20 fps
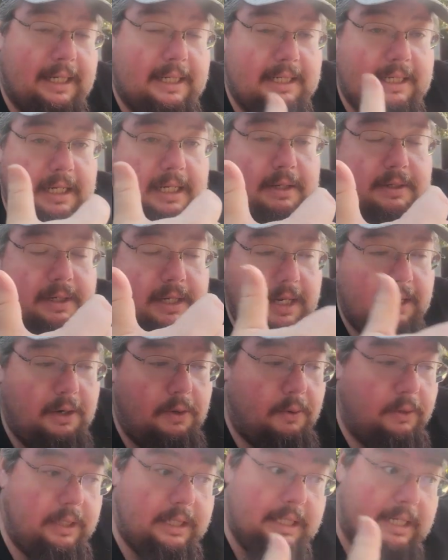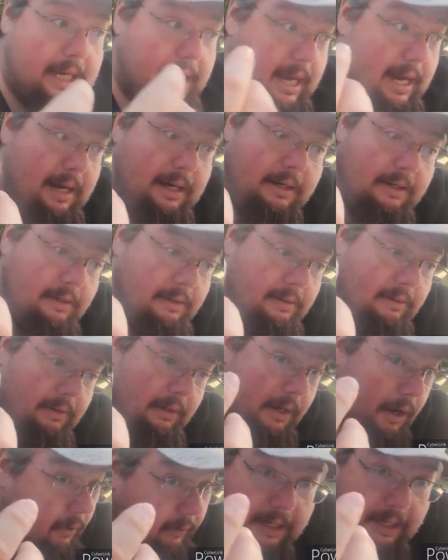because he comes out the door and he's like, hey,
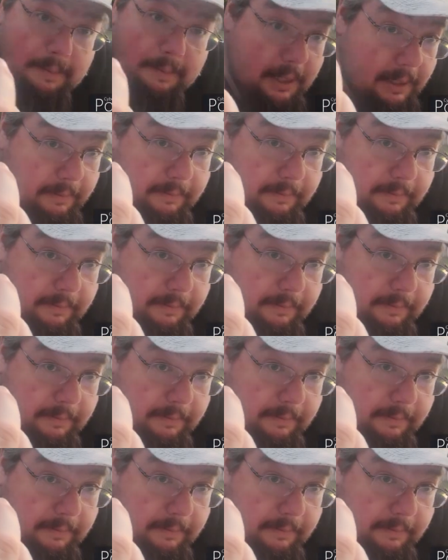y'all coming?